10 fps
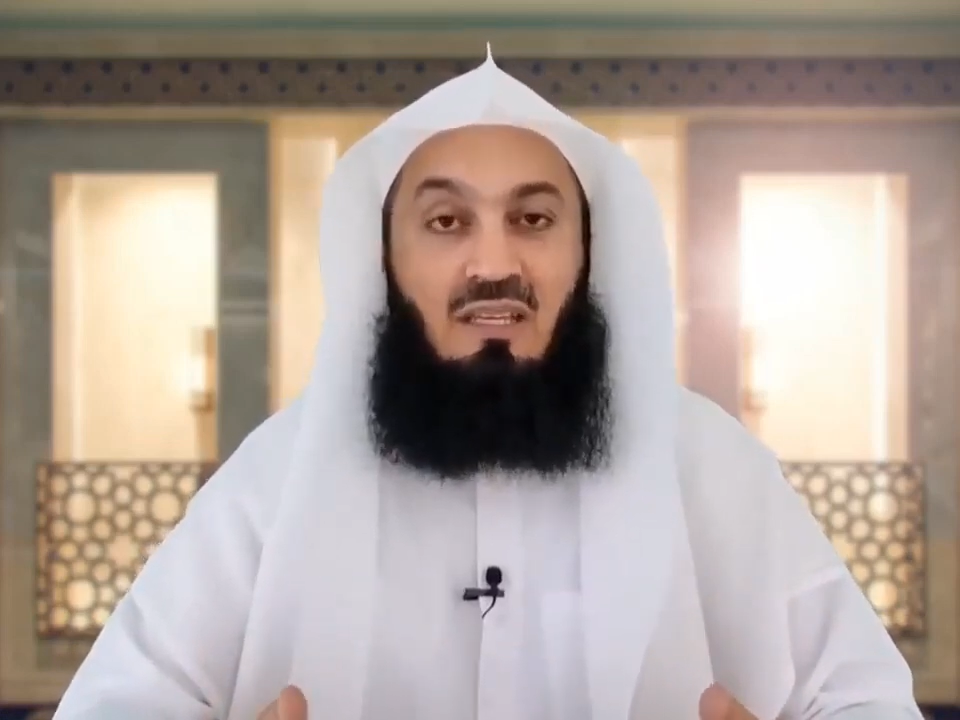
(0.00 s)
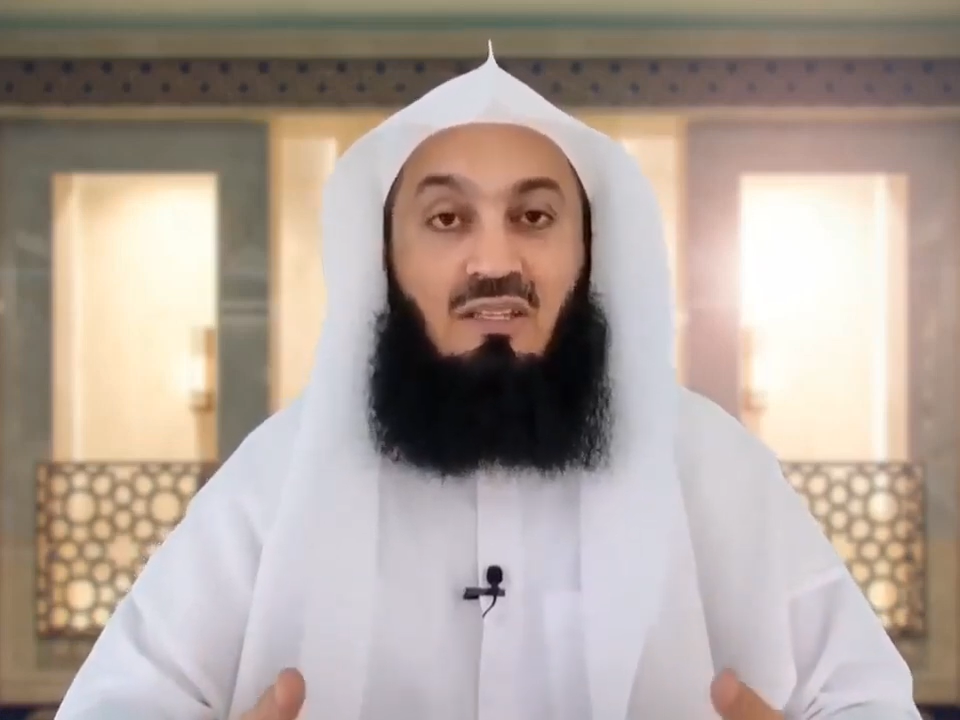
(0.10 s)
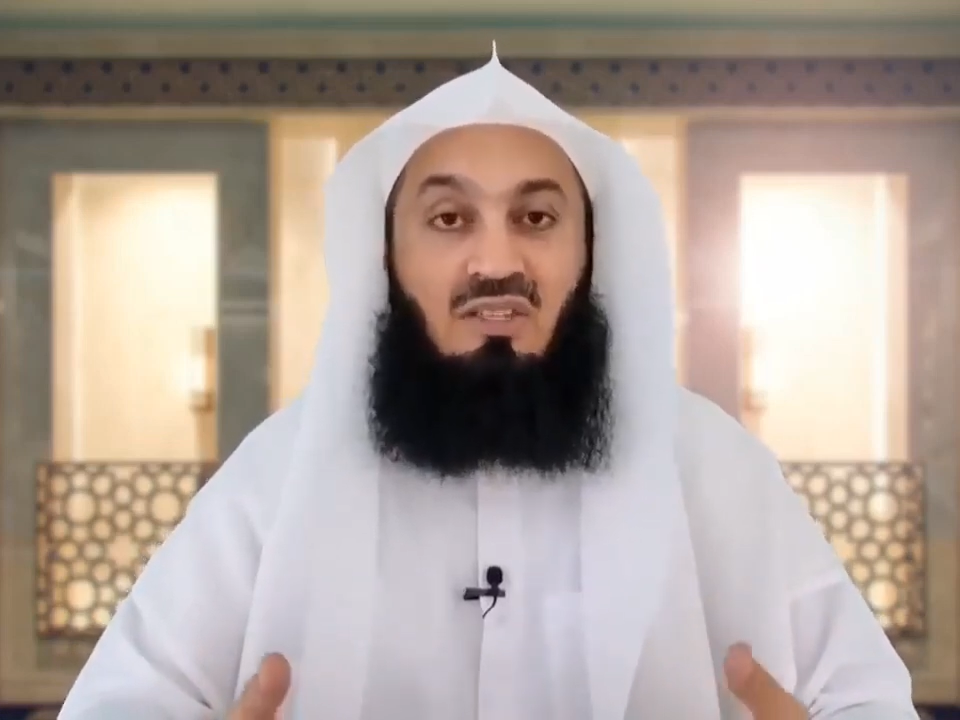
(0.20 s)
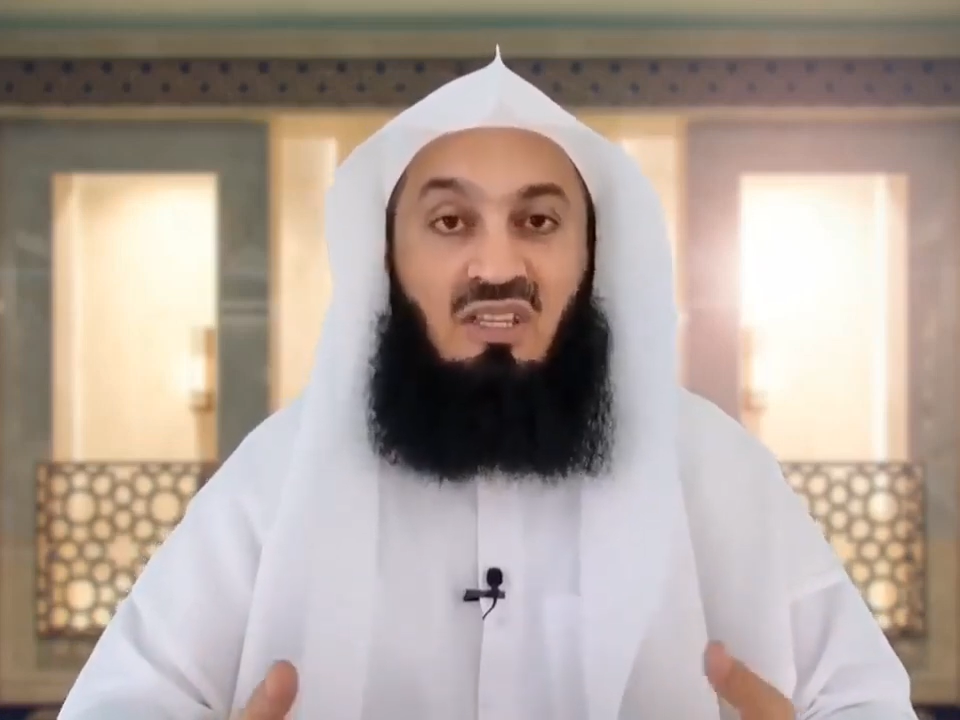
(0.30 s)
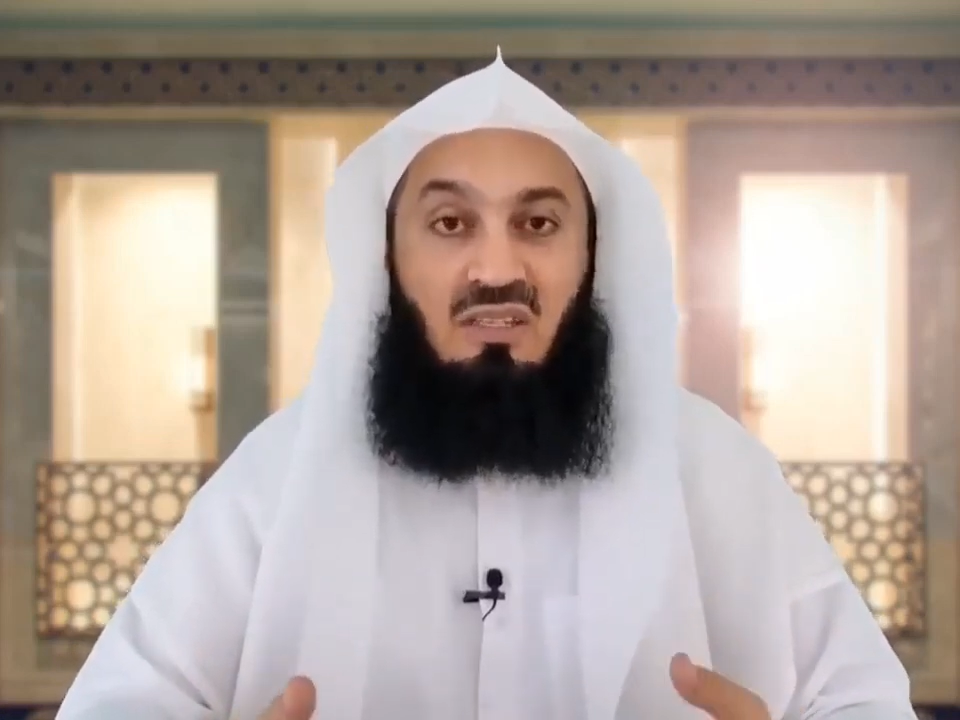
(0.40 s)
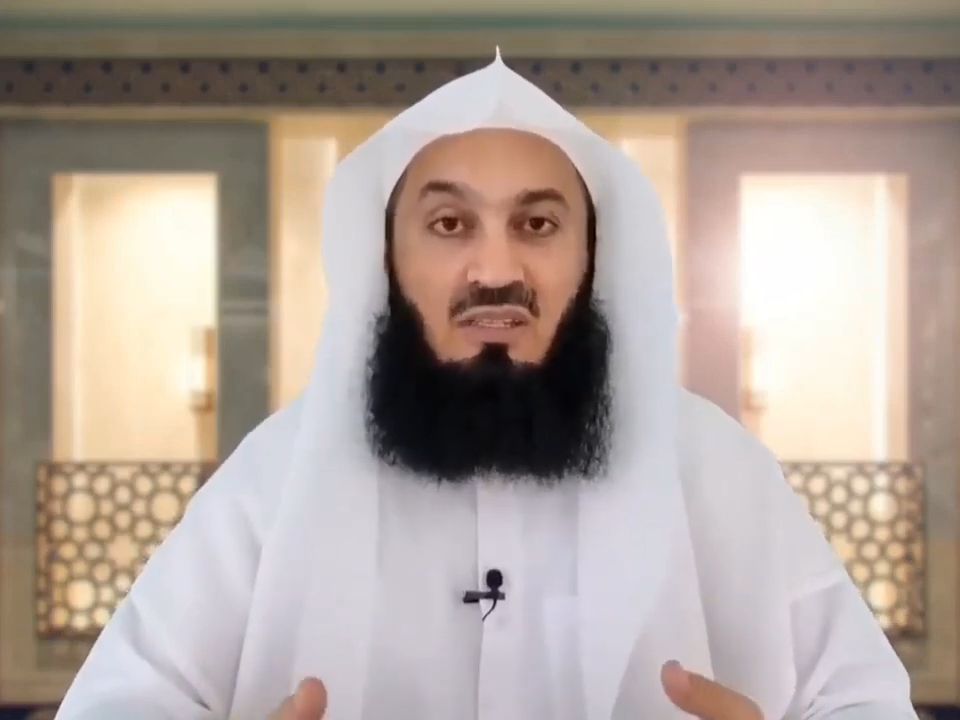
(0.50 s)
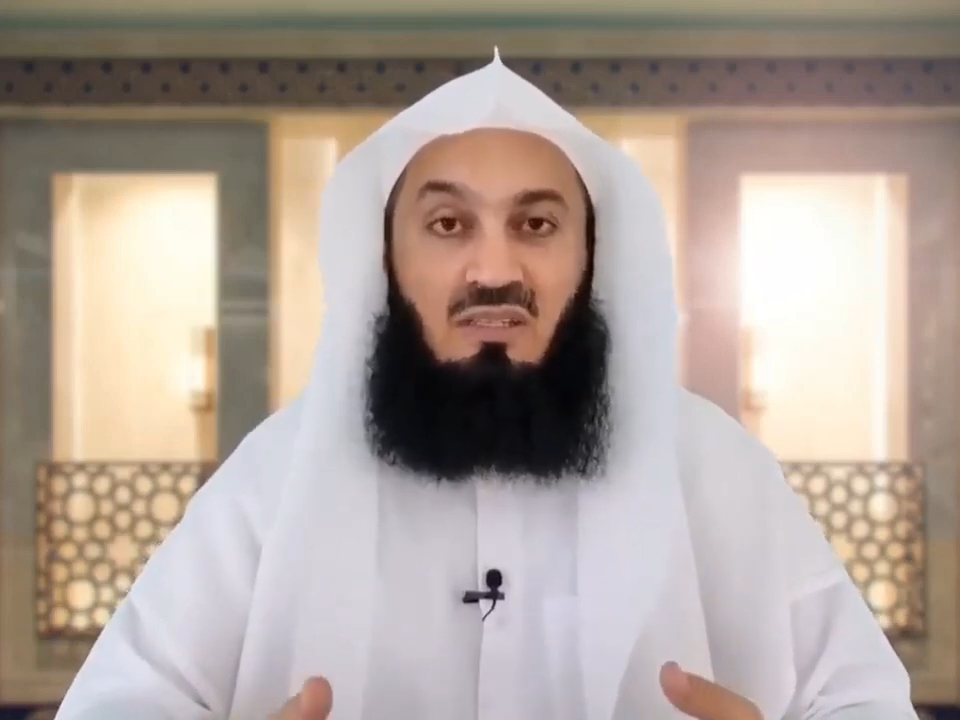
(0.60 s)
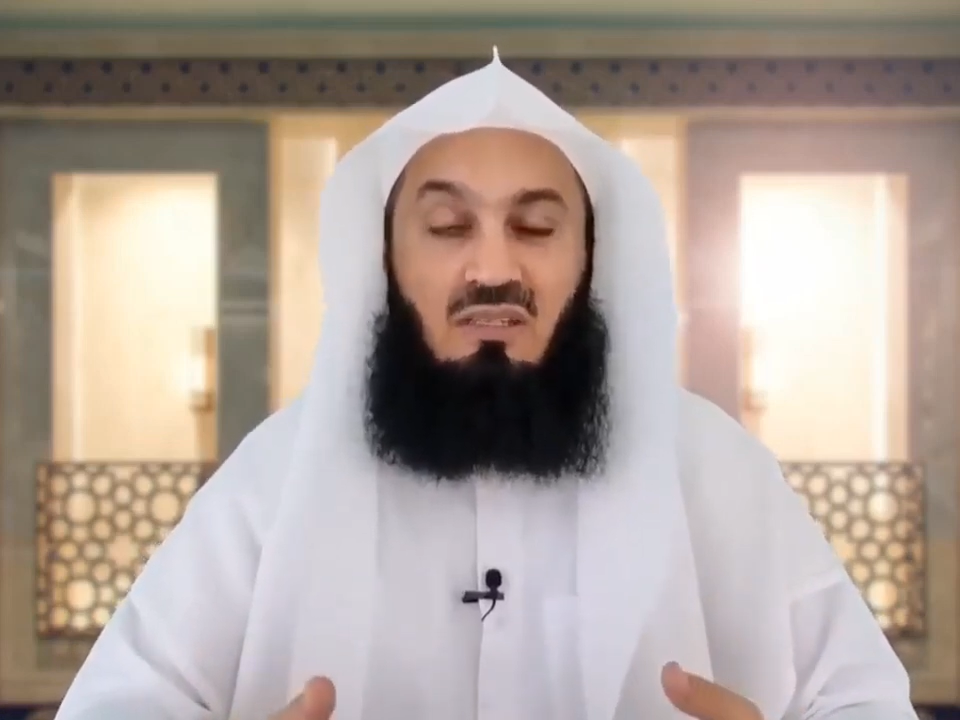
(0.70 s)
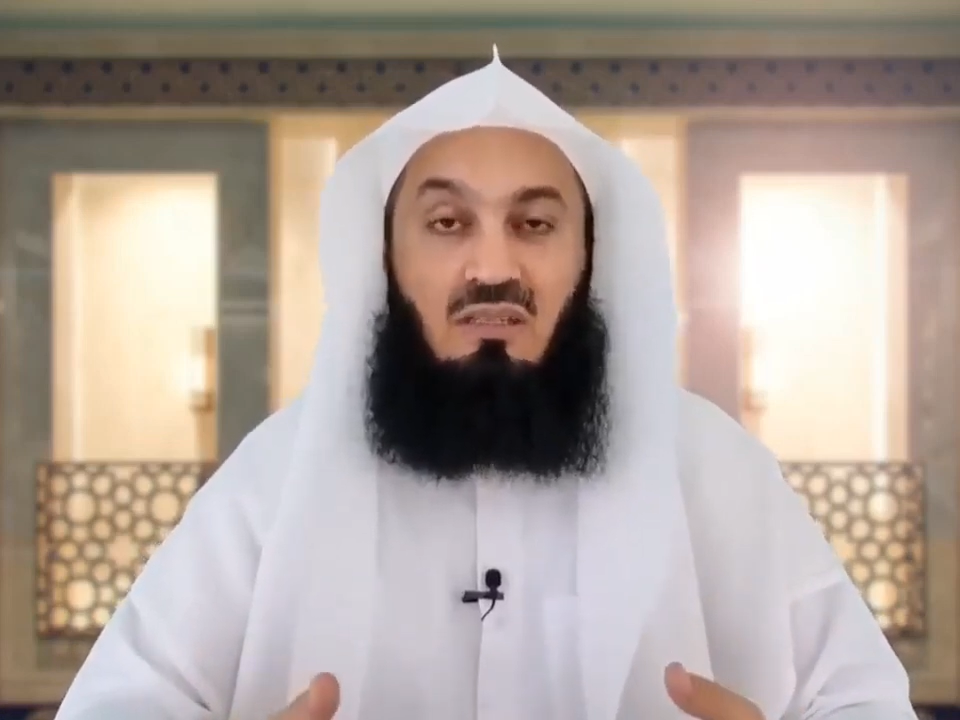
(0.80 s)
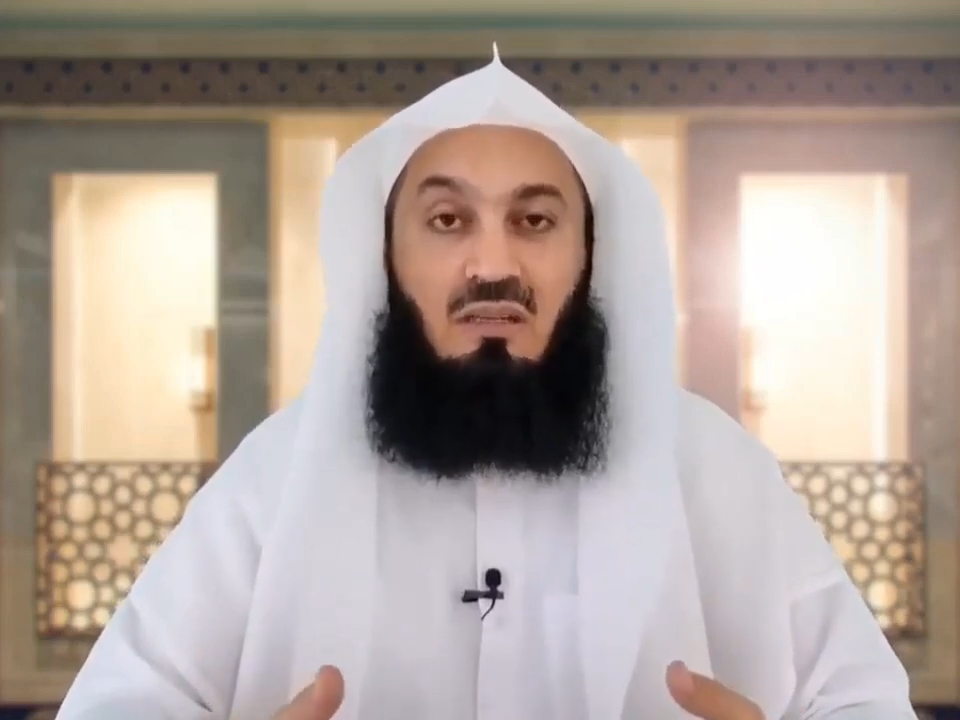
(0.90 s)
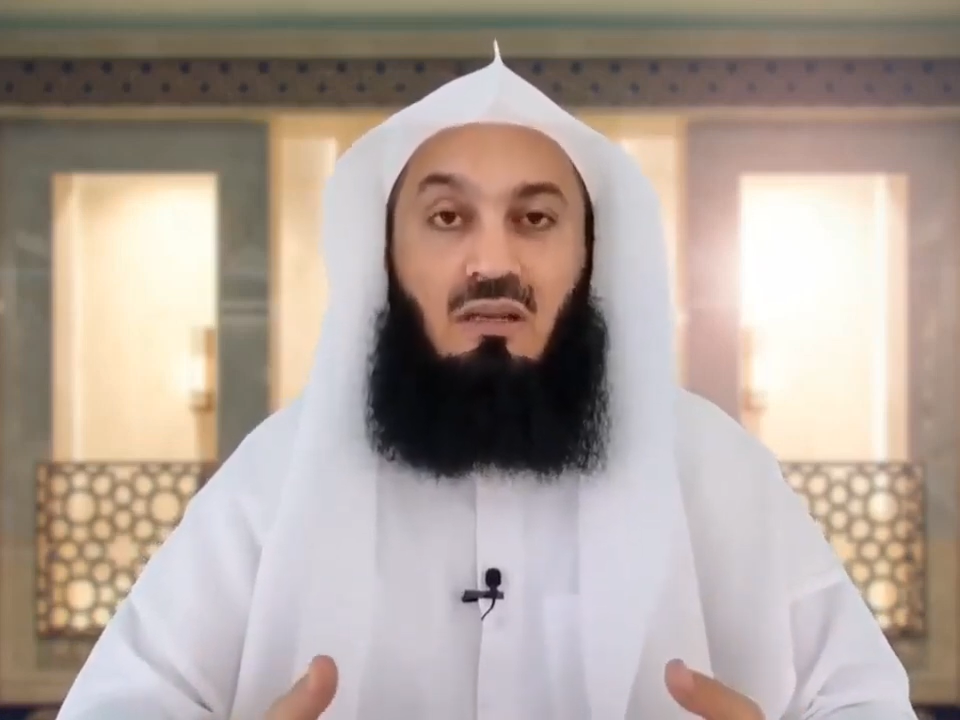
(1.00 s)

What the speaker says: sins